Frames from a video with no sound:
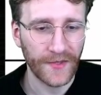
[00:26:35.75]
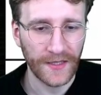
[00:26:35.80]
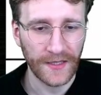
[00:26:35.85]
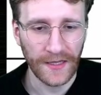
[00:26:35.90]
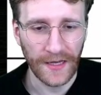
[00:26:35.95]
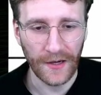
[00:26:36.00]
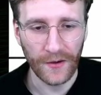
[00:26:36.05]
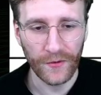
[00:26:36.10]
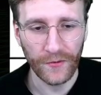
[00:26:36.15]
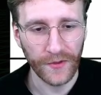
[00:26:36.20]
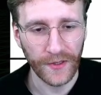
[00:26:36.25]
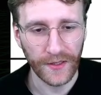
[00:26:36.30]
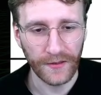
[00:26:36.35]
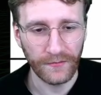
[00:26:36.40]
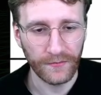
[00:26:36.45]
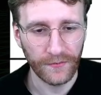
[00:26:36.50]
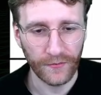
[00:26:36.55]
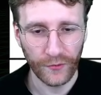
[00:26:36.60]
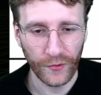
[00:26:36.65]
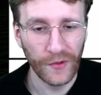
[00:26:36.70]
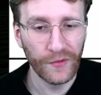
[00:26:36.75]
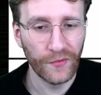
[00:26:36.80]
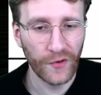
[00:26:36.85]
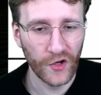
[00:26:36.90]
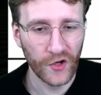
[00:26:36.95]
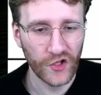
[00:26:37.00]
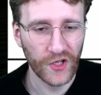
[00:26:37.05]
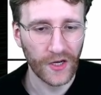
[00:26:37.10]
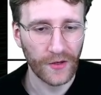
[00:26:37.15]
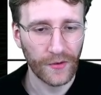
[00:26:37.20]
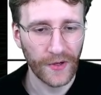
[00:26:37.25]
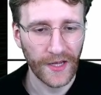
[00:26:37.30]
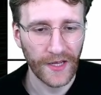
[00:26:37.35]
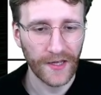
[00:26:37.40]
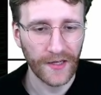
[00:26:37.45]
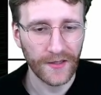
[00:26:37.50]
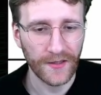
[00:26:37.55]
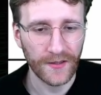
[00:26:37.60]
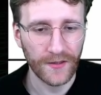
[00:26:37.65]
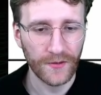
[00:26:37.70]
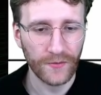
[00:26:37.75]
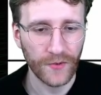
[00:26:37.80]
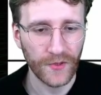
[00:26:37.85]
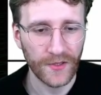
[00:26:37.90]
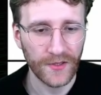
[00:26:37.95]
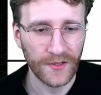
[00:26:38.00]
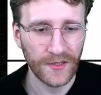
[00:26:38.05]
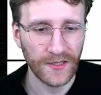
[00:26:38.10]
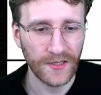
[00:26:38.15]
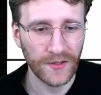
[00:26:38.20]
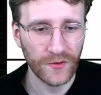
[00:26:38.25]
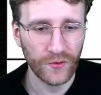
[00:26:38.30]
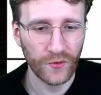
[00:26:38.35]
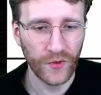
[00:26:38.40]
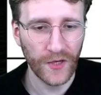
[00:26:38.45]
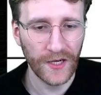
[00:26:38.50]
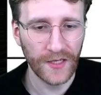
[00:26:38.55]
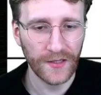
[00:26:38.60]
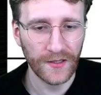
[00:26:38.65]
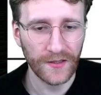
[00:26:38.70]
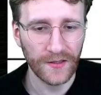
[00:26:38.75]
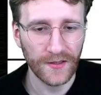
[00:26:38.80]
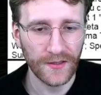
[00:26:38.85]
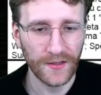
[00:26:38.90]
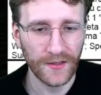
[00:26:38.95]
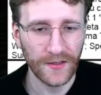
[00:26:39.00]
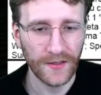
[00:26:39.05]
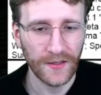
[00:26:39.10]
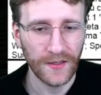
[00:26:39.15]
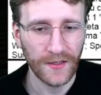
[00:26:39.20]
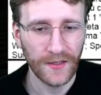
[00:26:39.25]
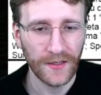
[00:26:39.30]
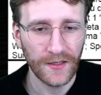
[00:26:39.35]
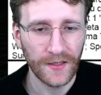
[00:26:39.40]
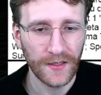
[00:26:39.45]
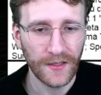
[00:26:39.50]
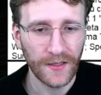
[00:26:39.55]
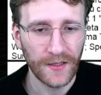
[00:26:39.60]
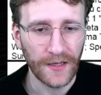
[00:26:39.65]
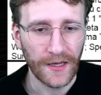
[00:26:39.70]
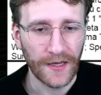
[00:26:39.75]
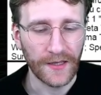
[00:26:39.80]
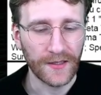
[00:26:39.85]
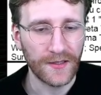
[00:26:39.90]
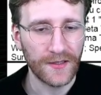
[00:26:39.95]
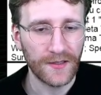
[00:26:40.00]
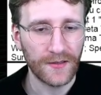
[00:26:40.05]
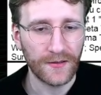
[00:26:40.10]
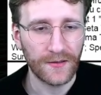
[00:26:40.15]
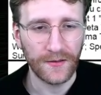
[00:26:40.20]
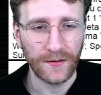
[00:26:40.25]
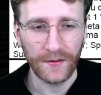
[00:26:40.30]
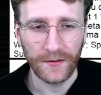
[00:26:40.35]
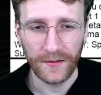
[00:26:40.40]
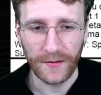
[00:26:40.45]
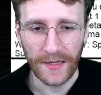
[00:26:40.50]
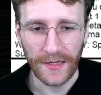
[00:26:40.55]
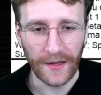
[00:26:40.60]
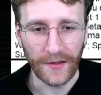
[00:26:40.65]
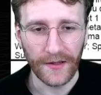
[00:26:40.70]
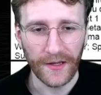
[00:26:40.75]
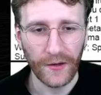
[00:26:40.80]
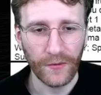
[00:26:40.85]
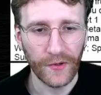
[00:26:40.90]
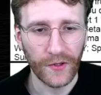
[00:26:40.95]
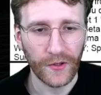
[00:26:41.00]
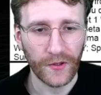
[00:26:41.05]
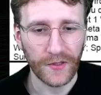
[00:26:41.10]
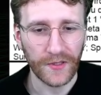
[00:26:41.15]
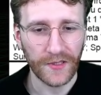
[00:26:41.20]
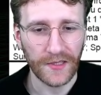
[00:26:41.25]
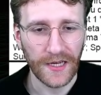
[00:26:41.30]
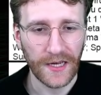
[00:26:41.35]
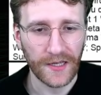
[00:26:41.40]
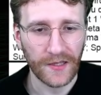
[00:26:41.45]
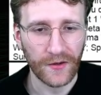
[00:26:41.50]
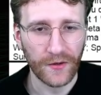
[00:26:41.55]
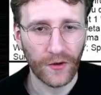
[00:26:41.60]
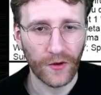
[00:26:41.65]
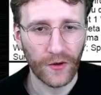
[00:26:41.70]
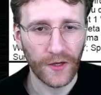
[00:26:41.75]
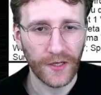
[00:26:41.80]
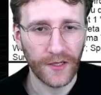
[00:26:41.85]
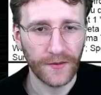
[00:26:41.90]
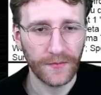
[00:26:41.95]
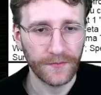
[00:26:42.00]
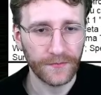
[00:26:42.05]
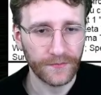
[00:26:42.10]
Now we refreshing our hand with these trade-ins. And yeah, now we got the Dark Calling.